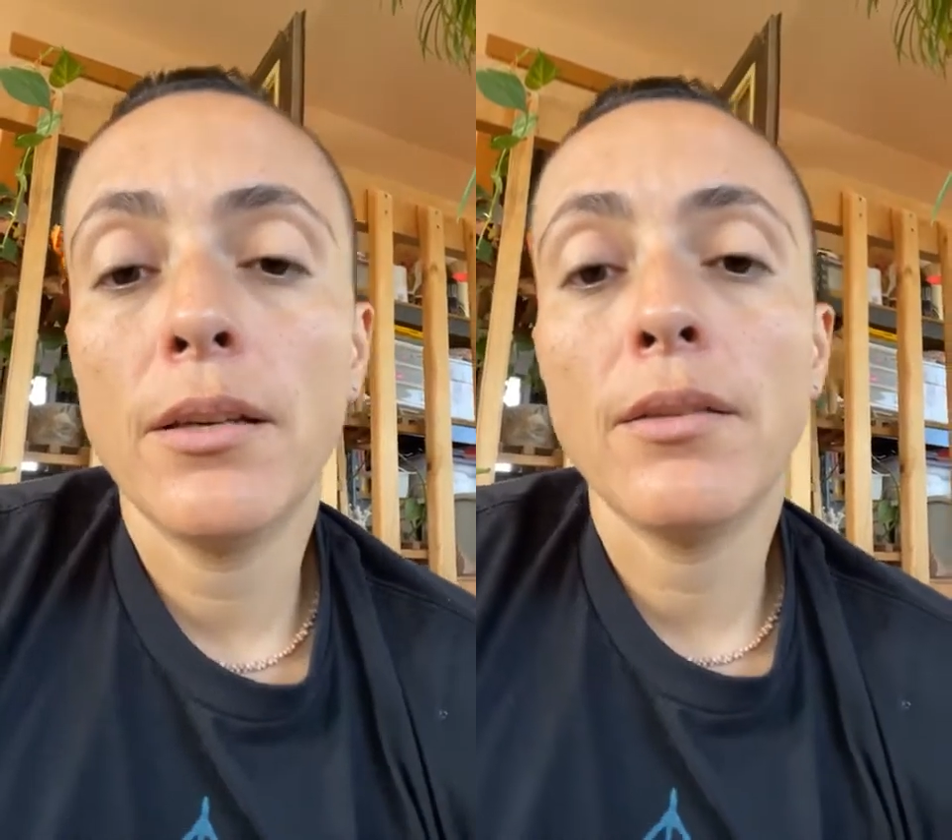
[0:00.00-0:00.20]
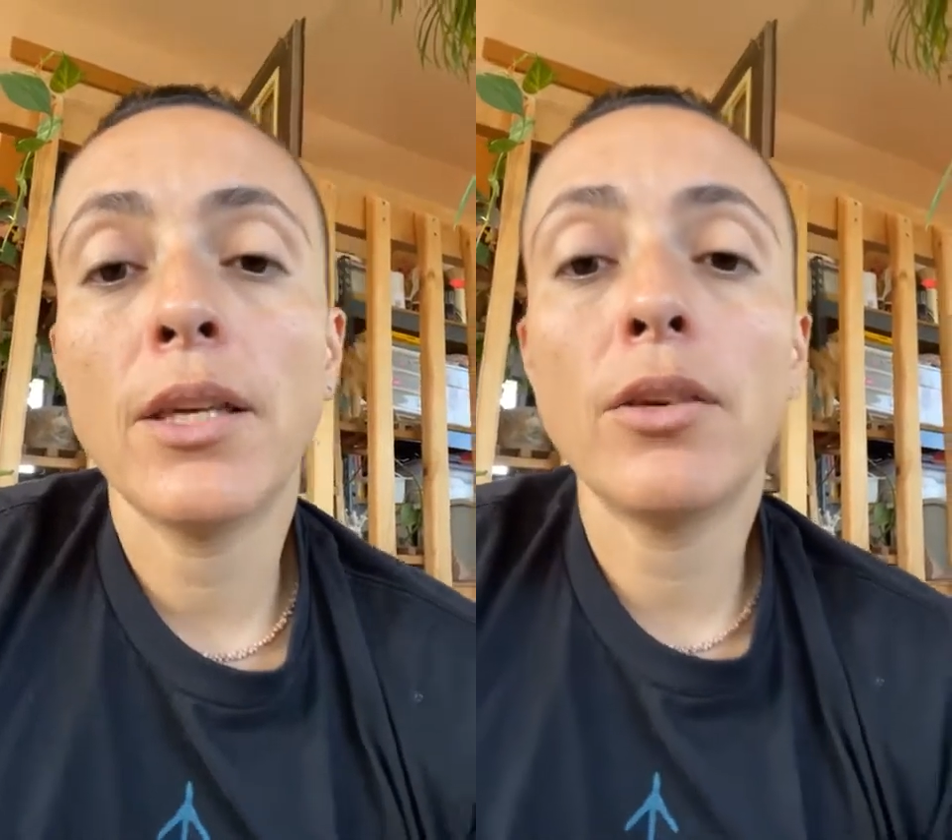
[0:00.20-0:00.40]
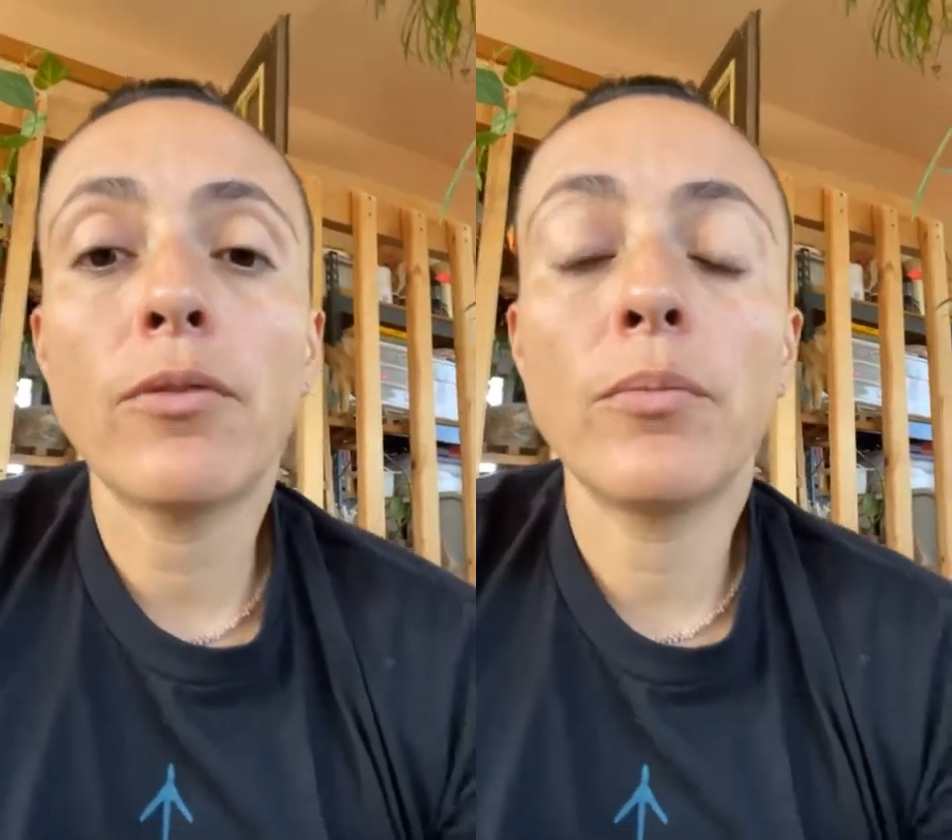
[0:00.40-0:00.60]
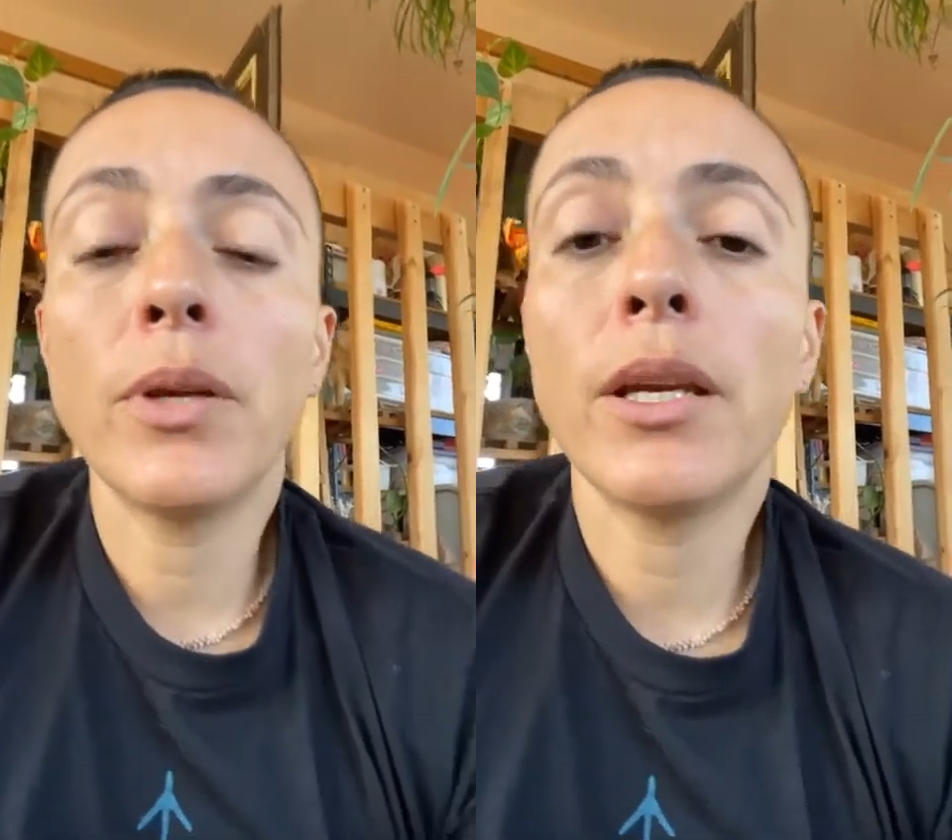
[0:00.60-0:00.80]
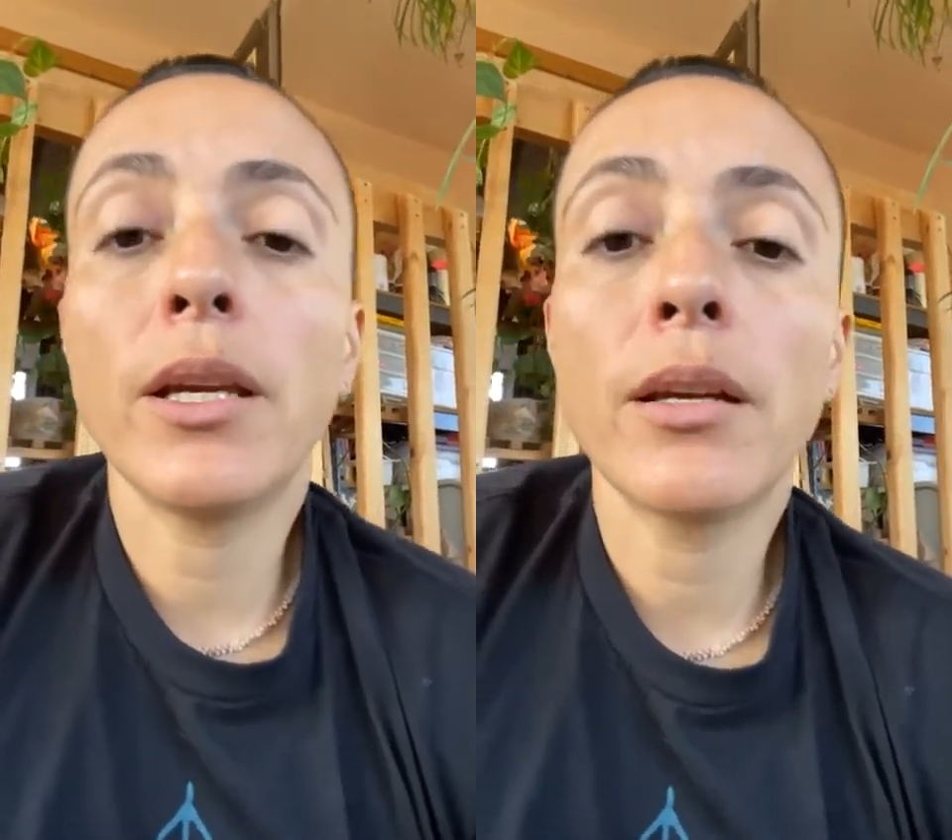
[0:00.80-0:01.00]
Thank you for
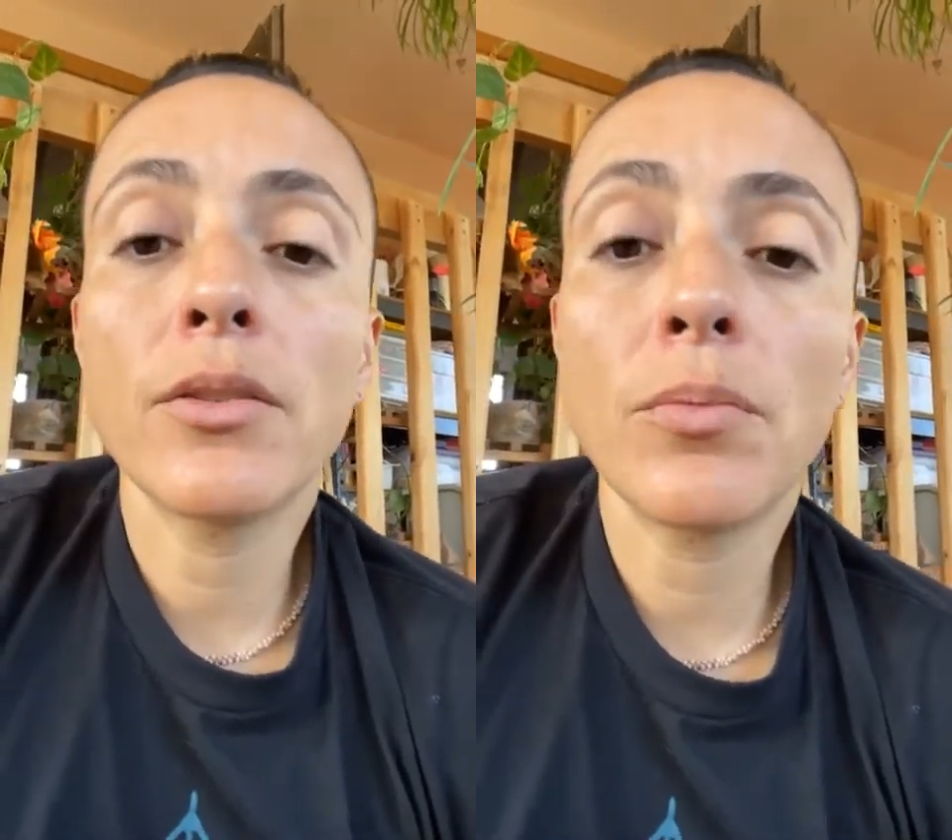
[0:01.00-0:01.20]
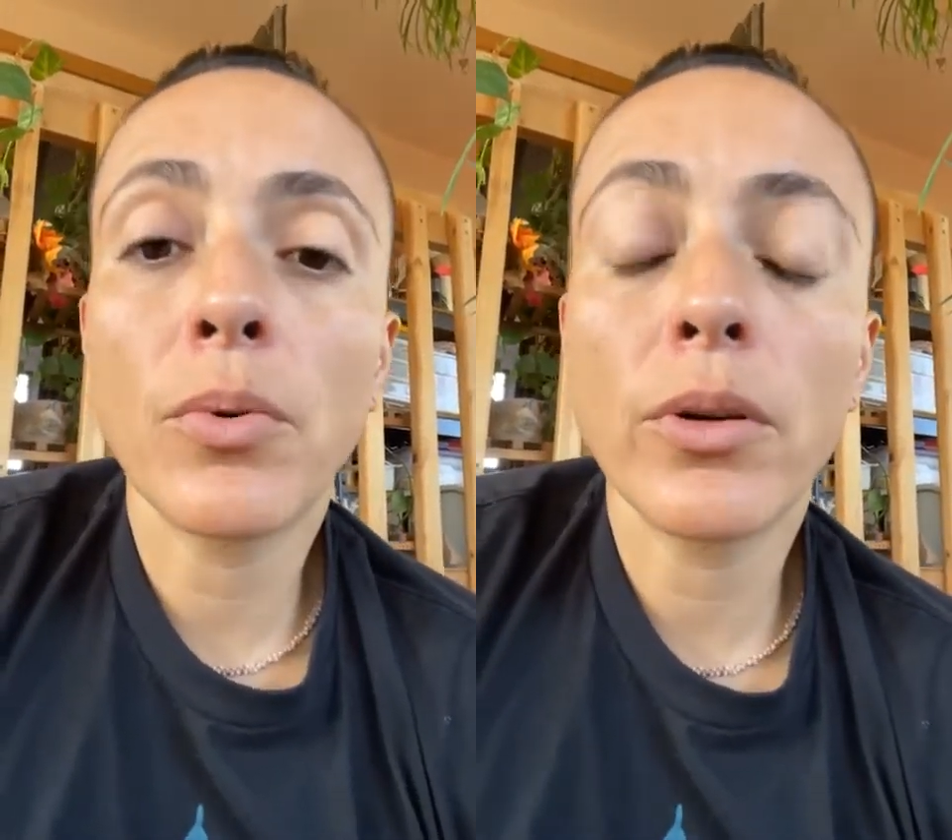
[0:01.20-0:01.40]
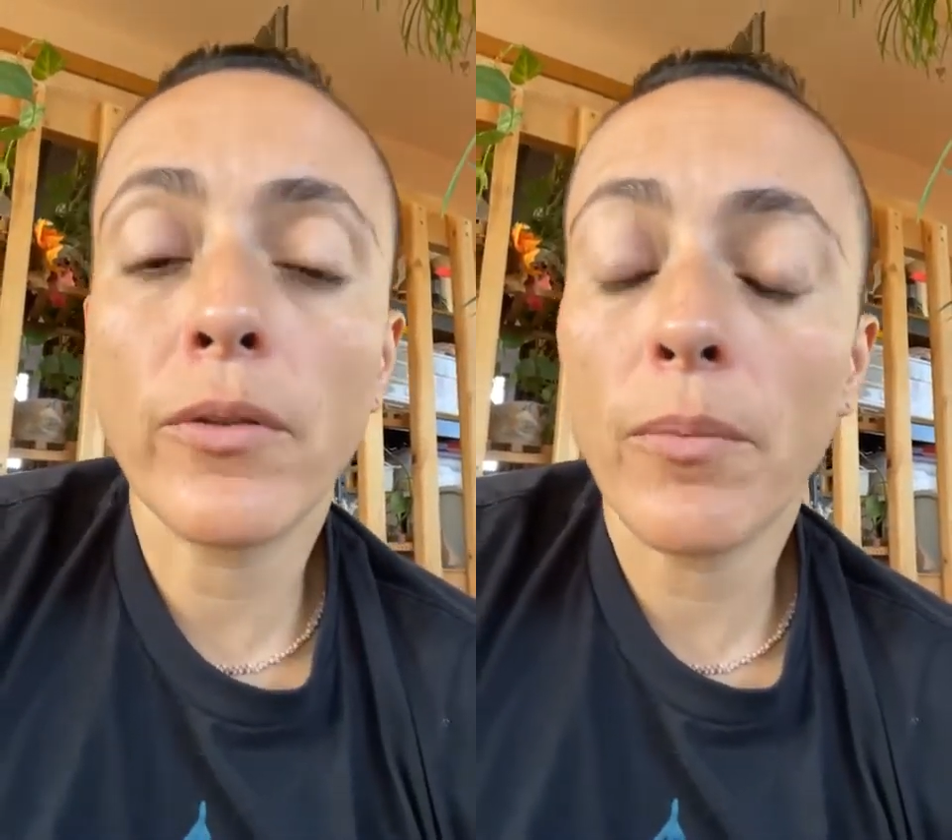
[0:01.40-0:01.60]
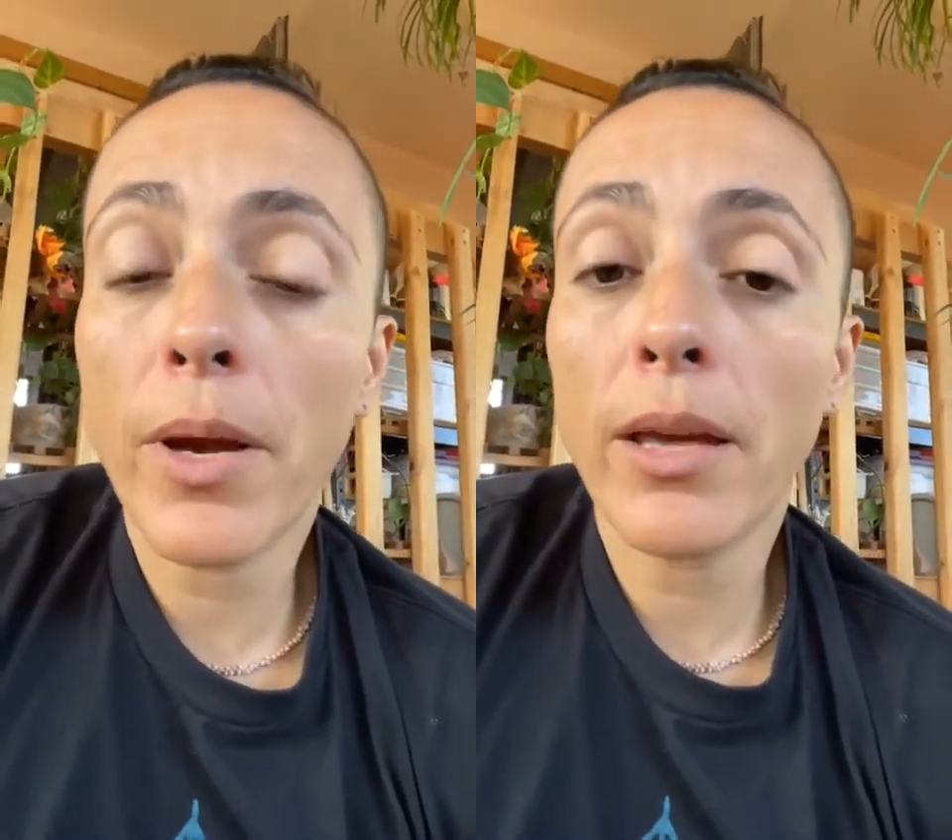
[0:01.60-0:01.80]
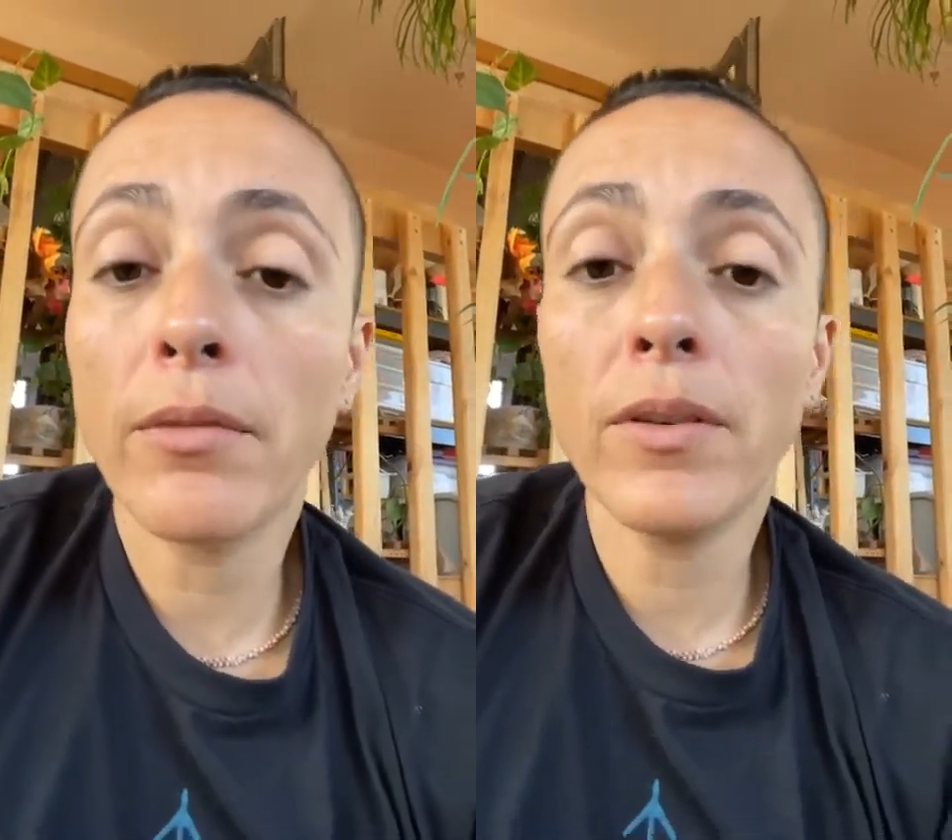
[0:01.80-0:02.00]
being a supporter of the
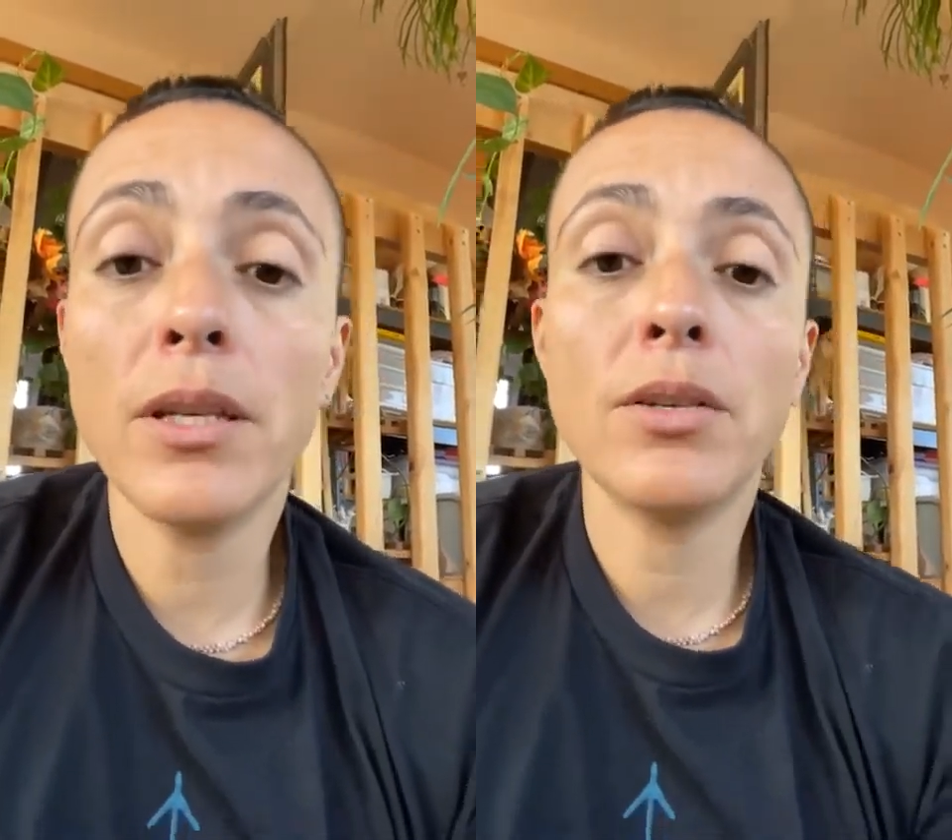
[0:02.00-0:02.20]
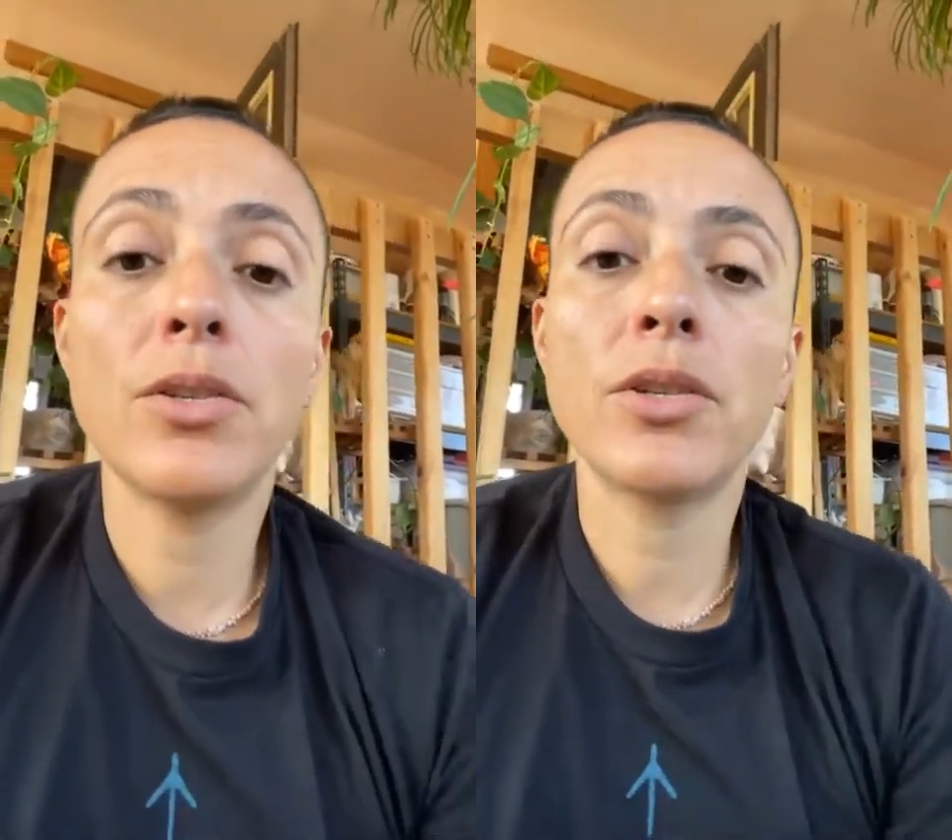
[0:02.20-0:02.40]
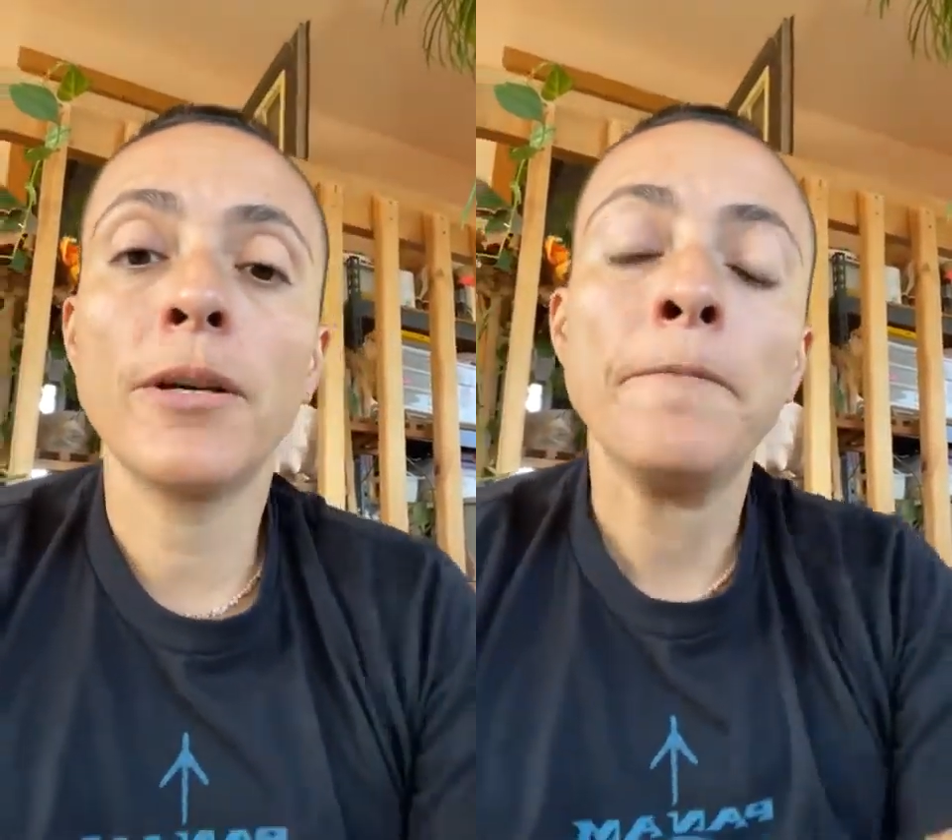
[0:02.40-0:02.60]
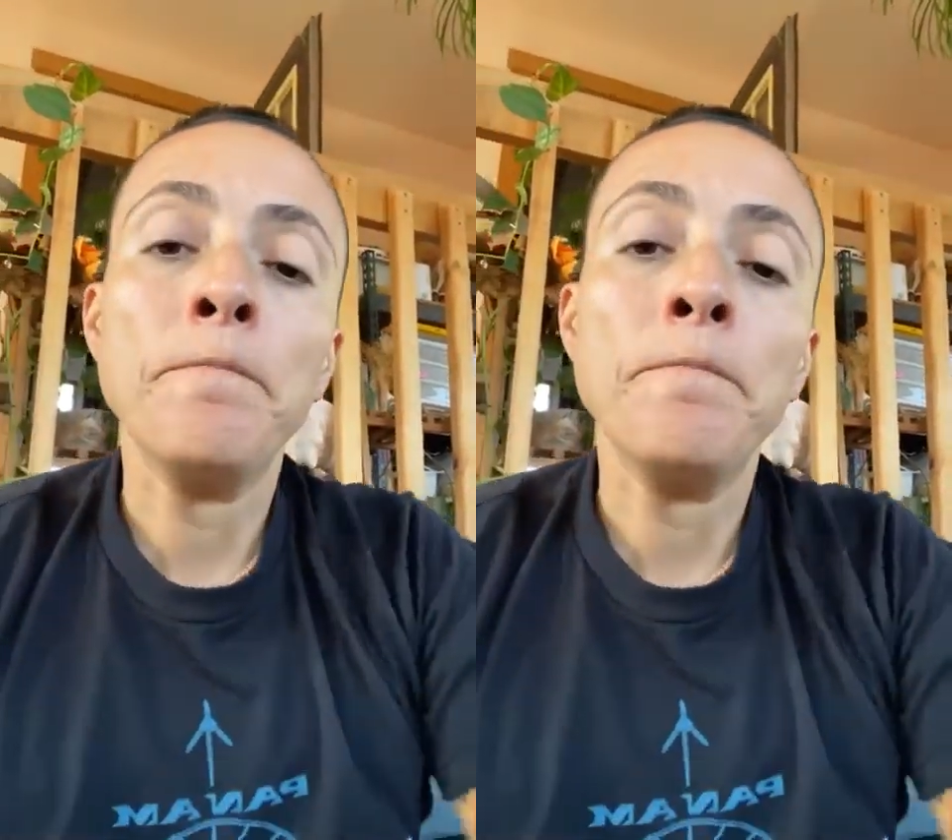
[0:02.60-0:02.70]
Path of Ish.